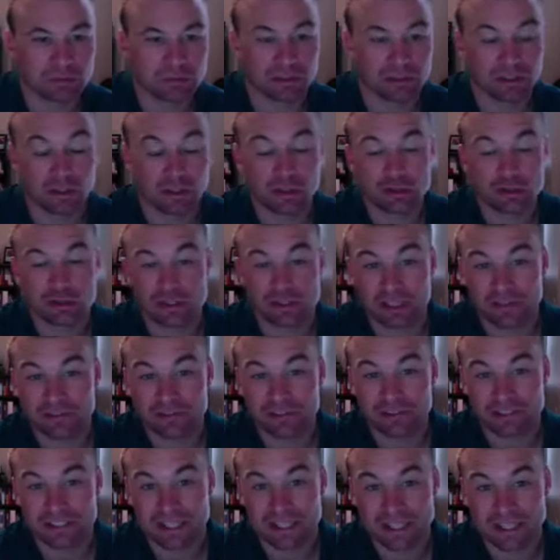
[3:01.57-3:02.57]
but those looking
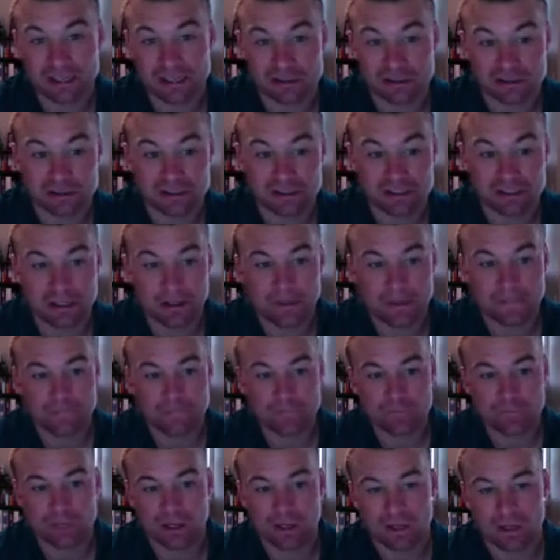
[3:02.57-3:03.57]
for 10 acres,
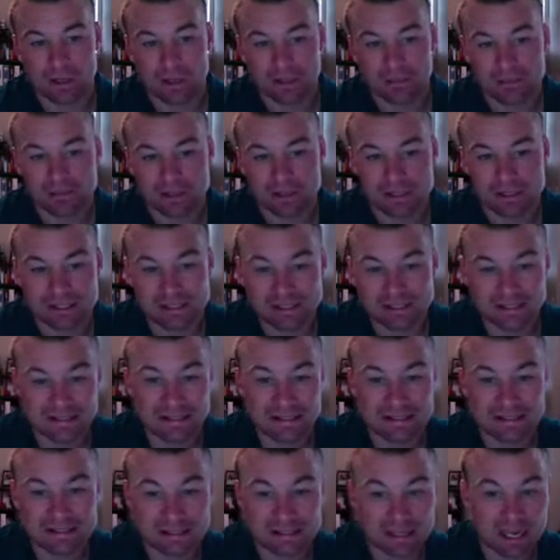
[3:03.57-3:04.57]
um, it's a
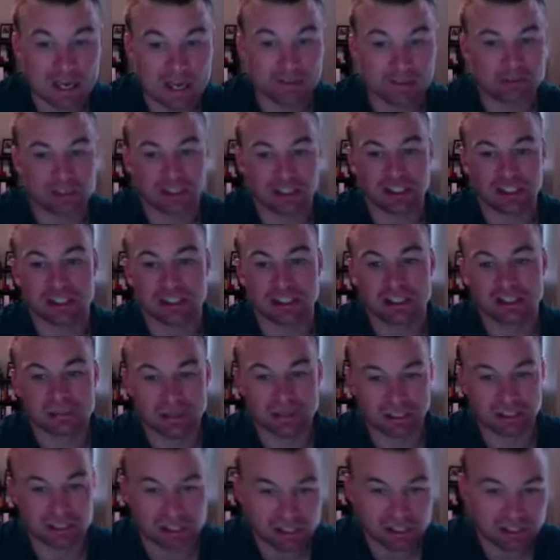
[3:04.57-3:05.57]
decent option,
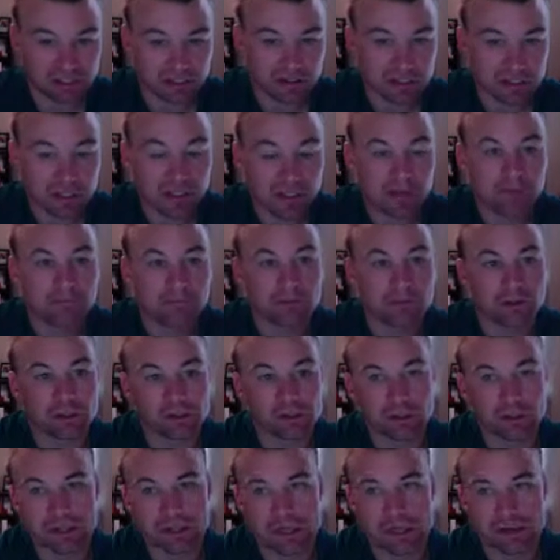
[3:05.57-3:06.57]
especially for
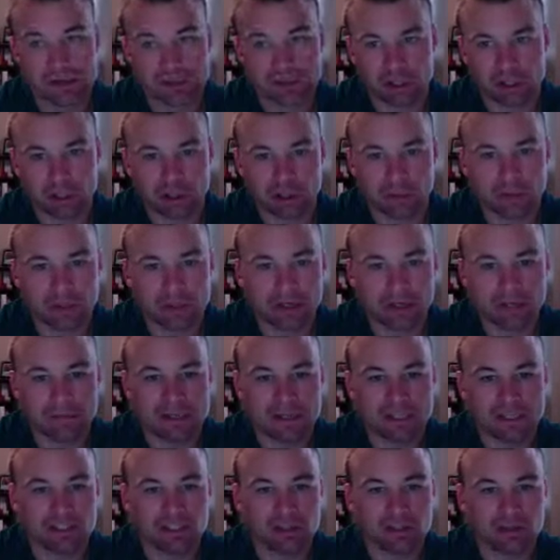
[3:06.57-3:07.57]
you to be able to go in and
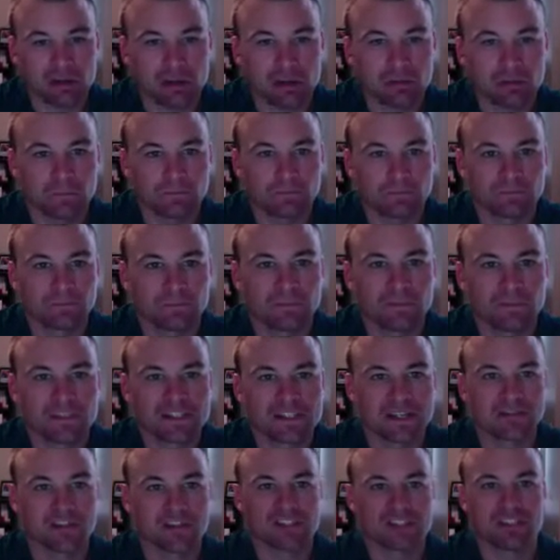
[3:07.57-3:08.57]
make it your own.
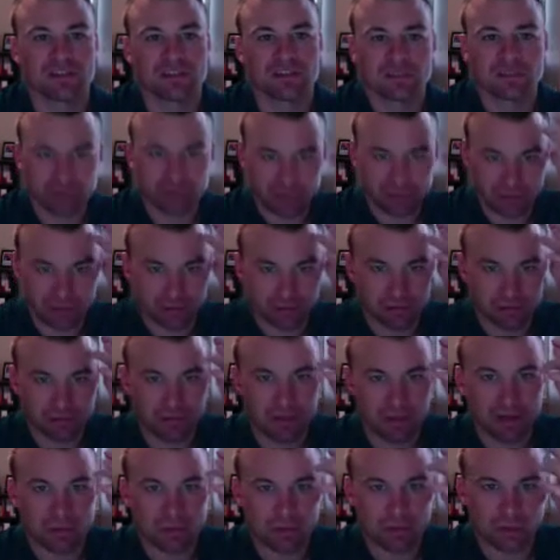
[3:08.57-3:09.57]
7732
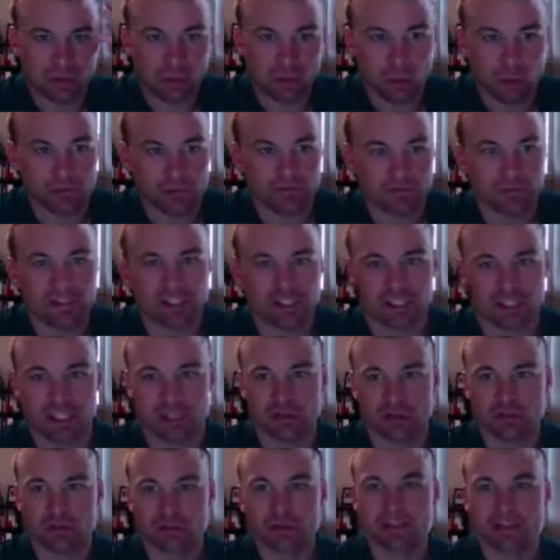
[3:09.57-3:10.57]
Vinewood Court in Virginia
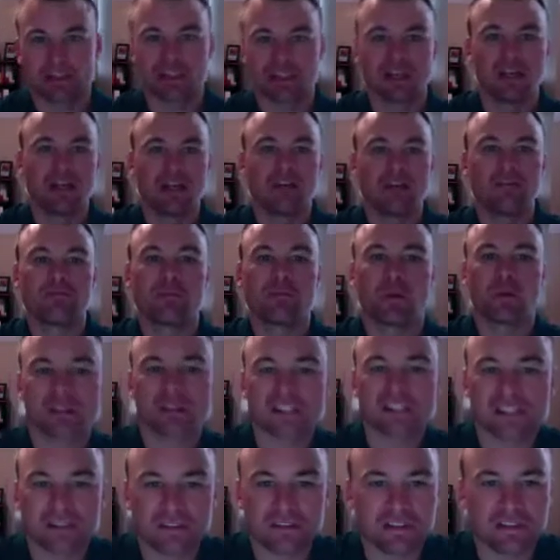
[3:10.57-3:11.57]
Oaks,
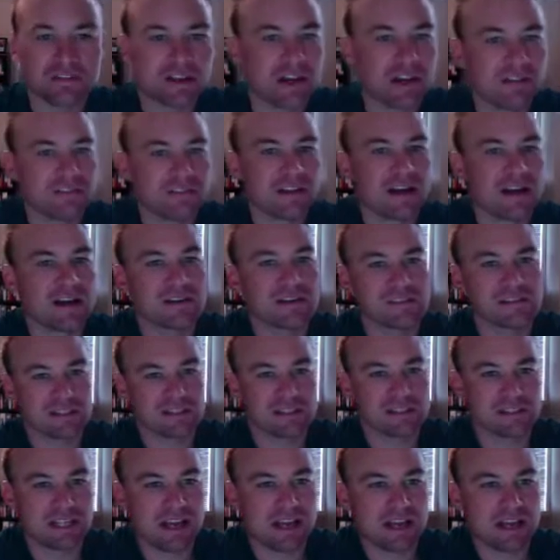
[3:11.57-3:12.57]
475,000
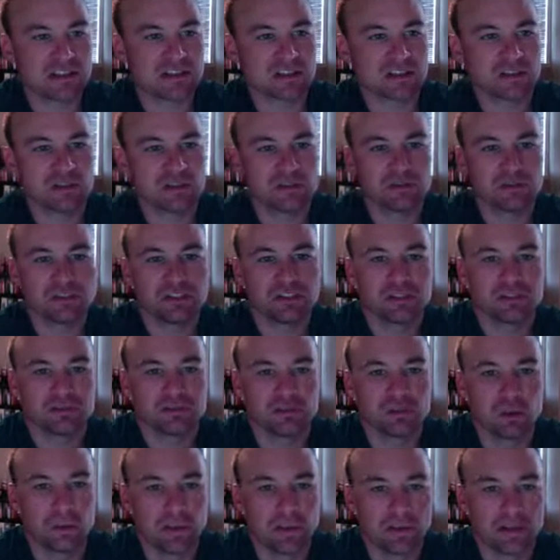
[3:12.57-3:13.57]
detached colonial,
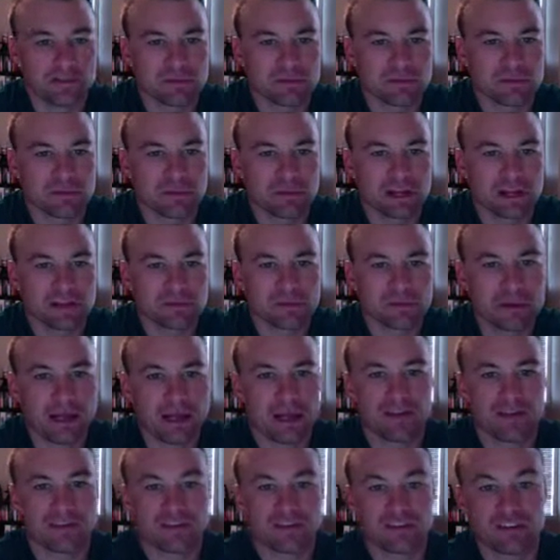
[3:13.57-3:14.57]
four bedrooms, two and a half
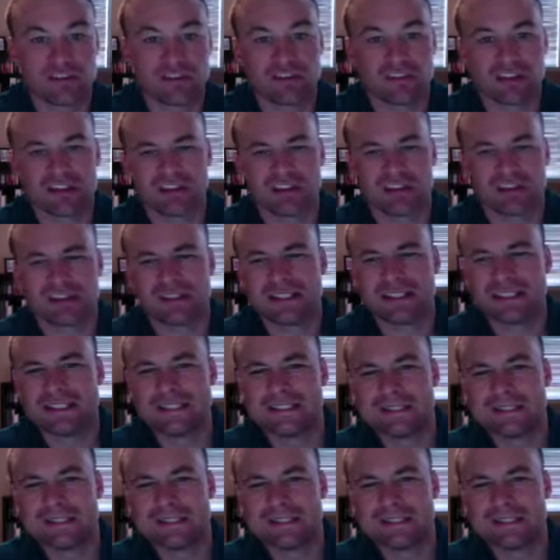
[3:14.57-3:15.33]
baths, just under